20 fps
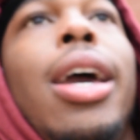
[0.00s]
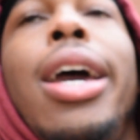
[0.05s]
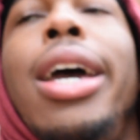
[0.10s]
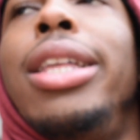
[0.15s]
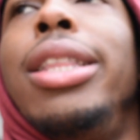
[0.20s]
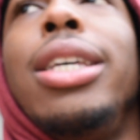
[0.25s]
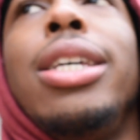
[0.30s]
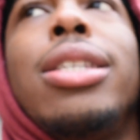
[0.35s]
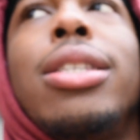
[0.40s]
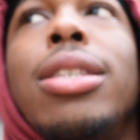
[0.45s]

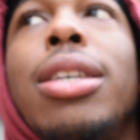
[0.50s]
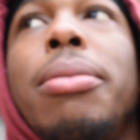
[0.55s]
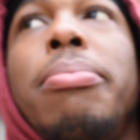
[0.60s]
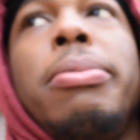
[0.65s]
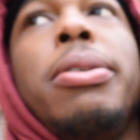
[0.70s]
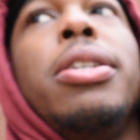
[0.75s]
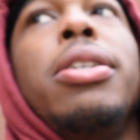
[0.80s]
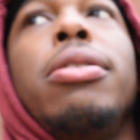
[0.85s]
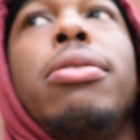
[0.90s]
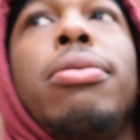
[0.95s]
at least 10
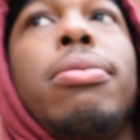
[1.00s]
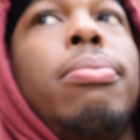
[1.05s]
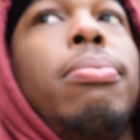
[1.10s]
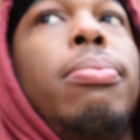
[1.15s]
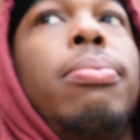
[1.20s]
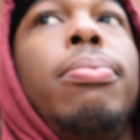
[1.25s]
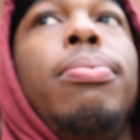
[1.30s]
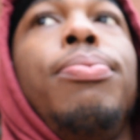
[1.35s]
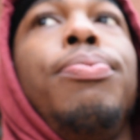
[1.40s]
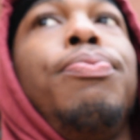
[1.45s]
minutes.
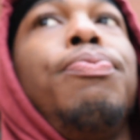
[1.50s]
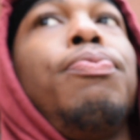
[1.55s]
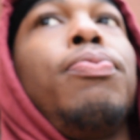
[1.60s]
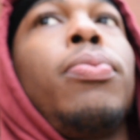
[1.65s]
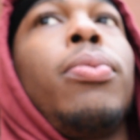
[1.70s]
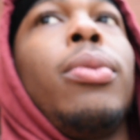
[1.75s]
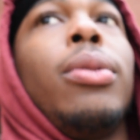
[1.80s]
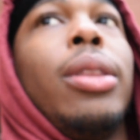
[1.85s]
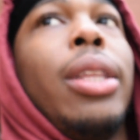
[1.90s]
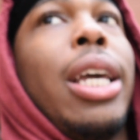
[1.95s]

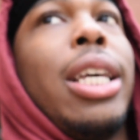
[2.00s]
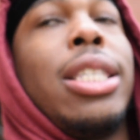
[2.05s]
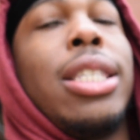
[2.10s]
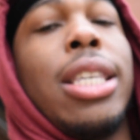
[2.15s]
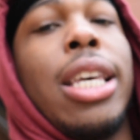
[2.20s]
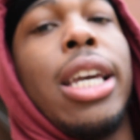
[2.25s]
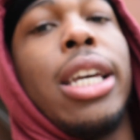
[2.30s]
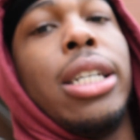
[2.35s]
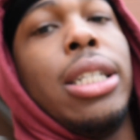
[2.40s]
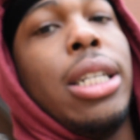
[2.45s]
They
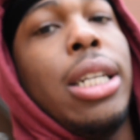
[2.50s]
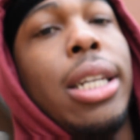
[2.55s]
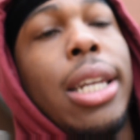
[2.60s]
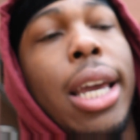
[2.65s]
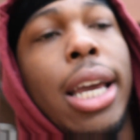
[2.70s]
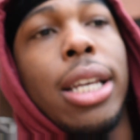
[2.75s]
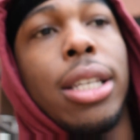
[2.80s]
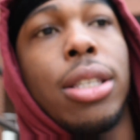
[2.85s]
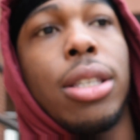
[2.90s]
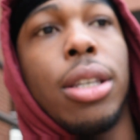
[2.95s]
singing and
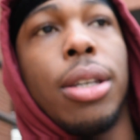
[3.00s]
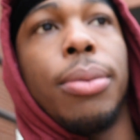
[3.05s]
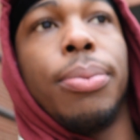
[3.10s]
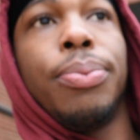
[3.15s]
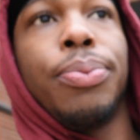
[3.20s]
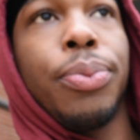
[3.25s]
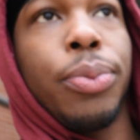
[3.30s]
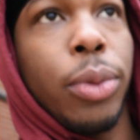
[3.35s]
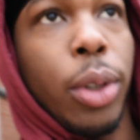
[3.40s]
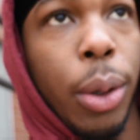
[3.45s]
dancing,
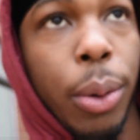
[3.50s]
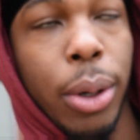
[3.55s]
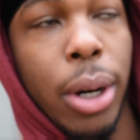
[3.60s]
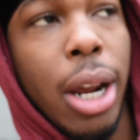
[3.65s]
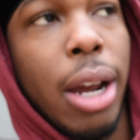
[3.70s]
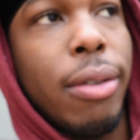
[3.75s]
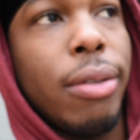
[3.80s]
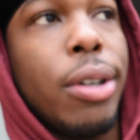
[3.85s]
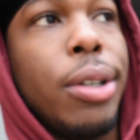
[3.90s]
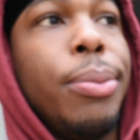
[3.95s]

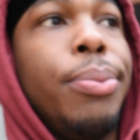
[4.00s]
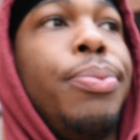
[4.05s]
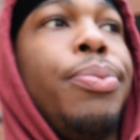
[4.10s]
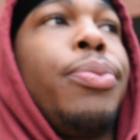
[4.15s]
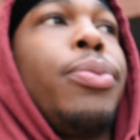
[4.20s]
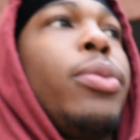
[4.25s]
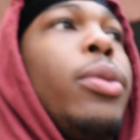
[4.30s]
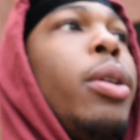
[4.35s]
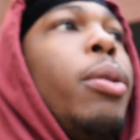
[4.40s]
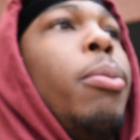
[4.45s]
whatever,
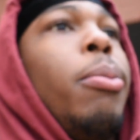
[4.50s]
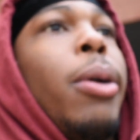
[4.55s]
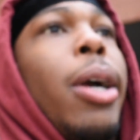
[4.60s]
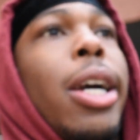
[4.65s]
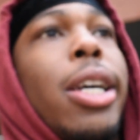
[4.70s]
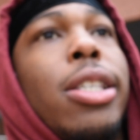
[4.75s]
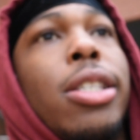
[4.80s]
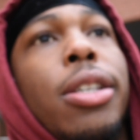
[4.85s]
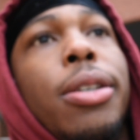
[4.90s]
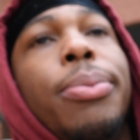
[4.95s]

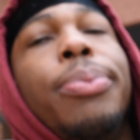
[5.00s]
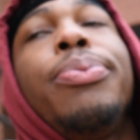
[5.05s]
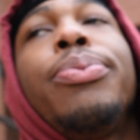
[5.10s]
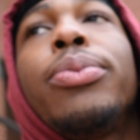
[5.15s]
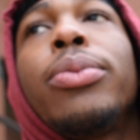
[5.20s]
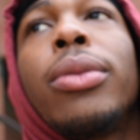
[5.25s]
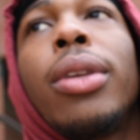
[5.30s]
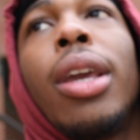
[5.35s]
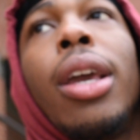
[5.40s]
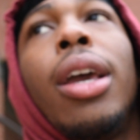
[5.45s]
praising.
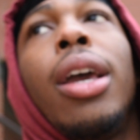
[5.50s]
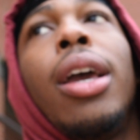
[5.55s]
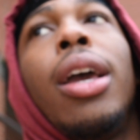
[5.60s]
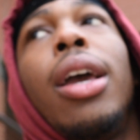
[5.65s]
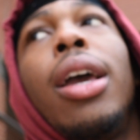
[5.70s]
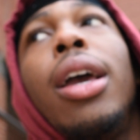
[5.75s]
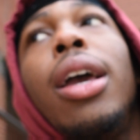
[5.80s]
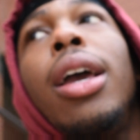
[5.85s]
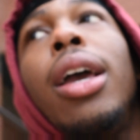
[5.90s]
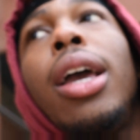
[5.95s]

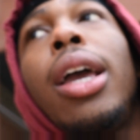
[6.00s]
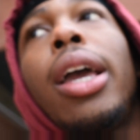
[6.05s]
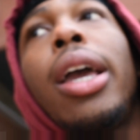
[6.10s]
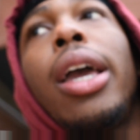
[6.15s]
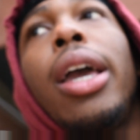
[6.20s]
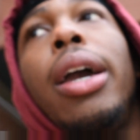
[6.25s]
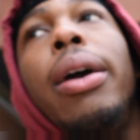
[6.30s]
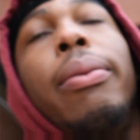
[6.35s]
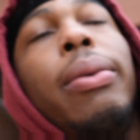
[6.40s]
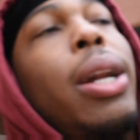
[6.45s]

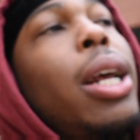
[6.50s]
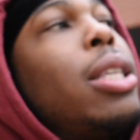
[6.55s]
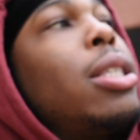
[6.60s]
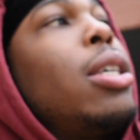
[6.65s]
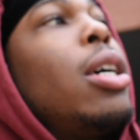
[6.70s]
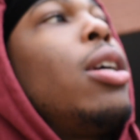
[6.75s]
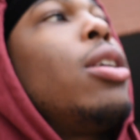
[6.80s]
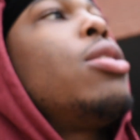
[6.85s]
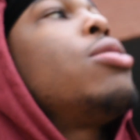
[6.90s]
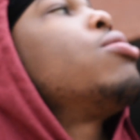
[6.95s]
And when I
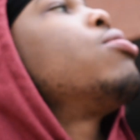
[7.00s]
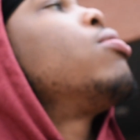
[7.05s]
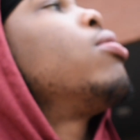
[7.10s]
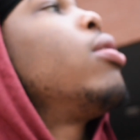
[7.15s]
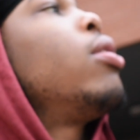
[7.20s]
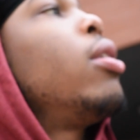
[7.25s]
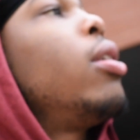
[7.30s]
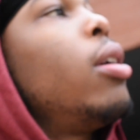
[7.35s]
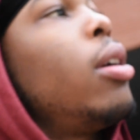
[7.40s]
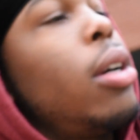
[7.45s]
tell you,
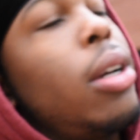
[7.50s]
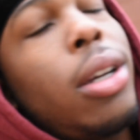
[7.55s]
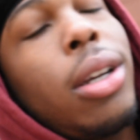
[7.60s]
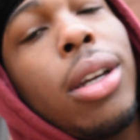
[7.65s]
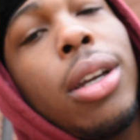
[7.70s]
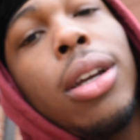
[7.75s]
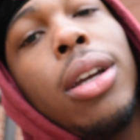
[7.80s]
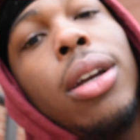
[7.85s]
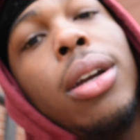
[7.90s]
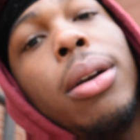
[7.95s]

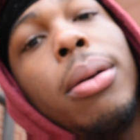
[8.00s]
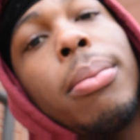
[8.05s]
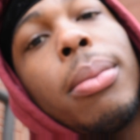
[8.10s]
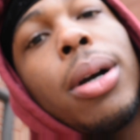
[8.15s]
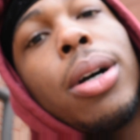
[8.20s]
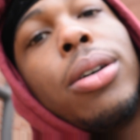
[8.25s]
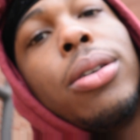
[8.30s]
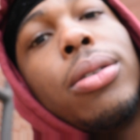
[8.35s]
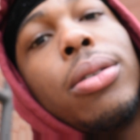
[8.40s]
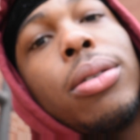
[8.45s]

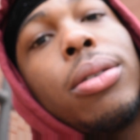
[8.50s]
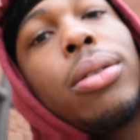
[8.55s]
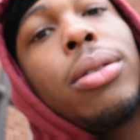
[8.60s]
bro,